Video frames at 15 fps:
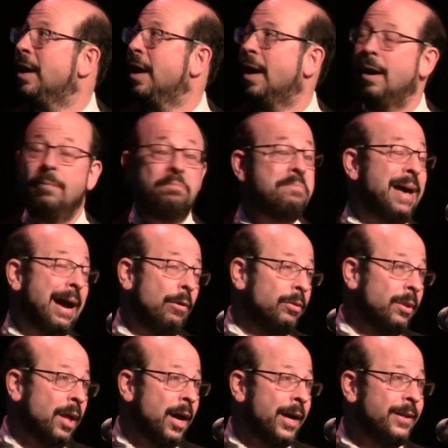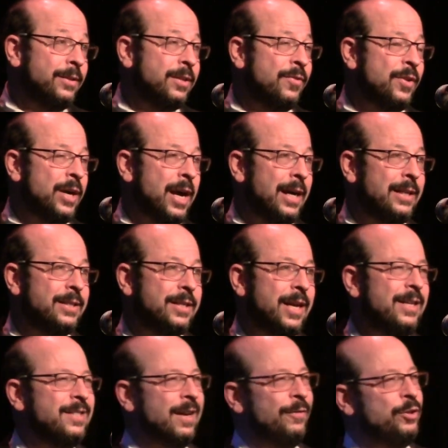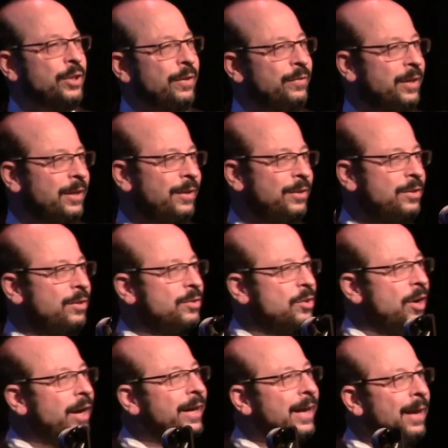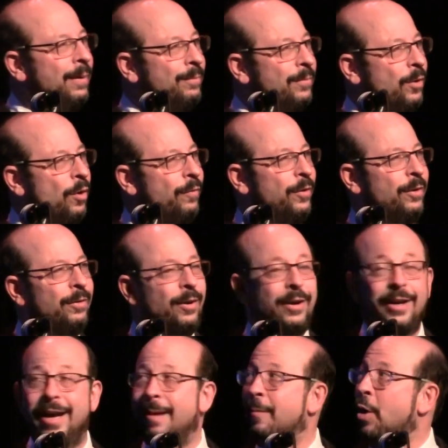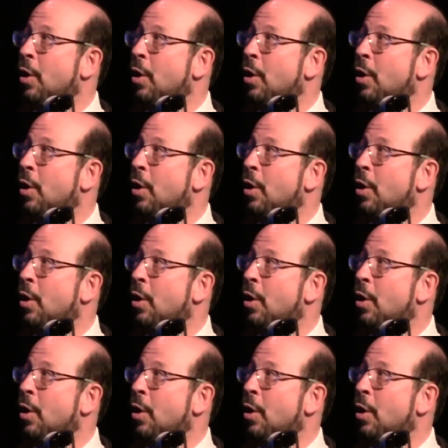Uh, mountain lions in the United States, I've shifted, as you saw, I came over, came